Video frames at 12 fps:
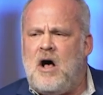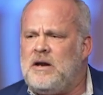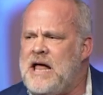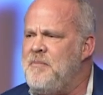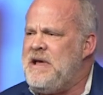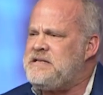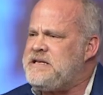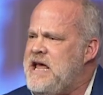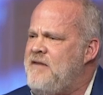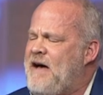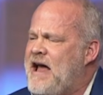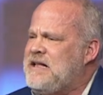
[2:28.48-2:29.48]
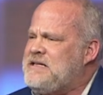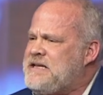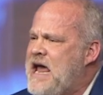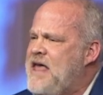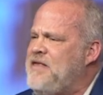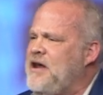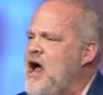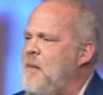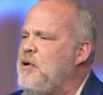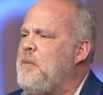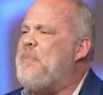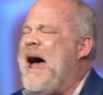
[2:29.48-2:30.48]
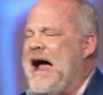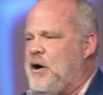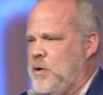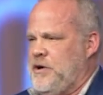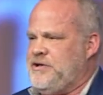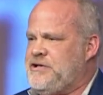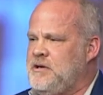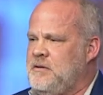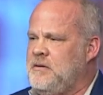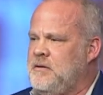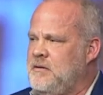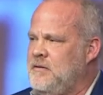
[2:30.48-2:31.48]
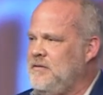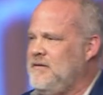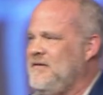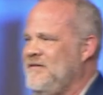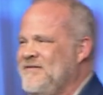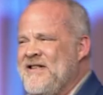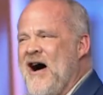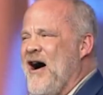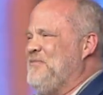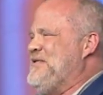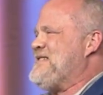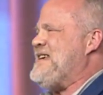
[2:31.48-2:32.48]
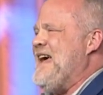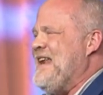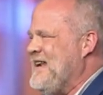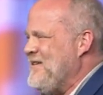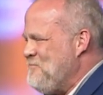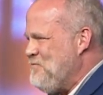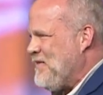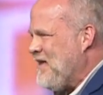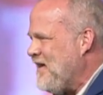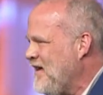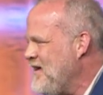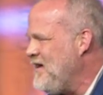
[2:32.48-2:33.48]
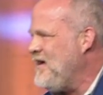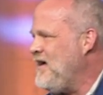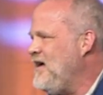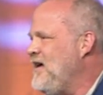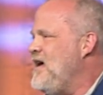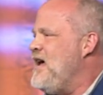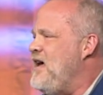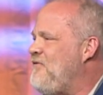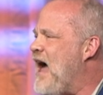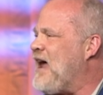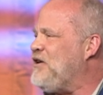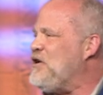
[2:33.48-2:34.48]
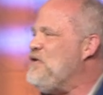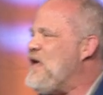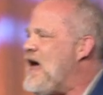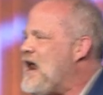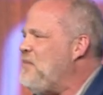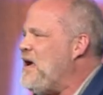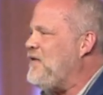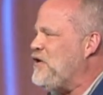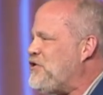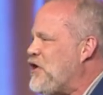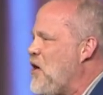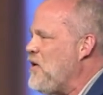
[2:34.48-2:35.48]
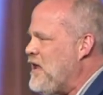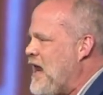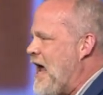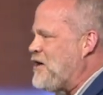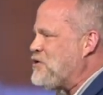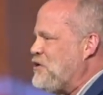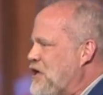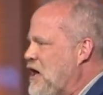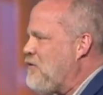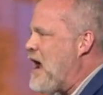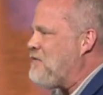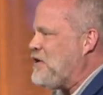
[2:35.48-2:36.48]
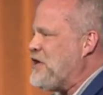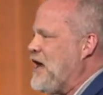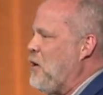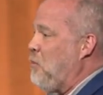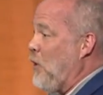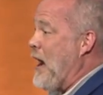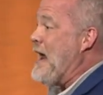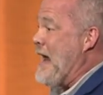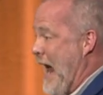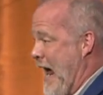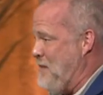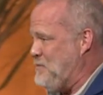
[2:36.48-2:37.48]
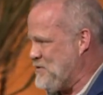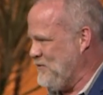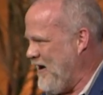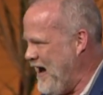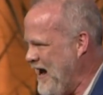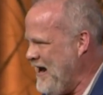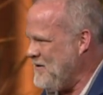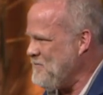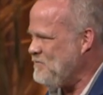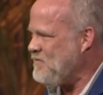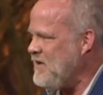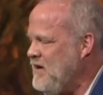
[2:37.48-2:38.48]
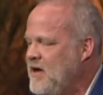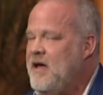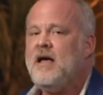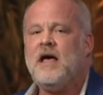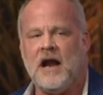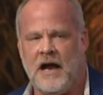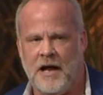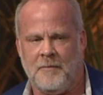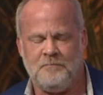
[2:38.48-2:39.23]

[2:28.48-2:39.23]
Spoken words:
let me see if I can say the number backwards. No, I'm just kidding. If I could do that, I'd be on the show on the National Geographic Channel, Brain Games, right? And I am.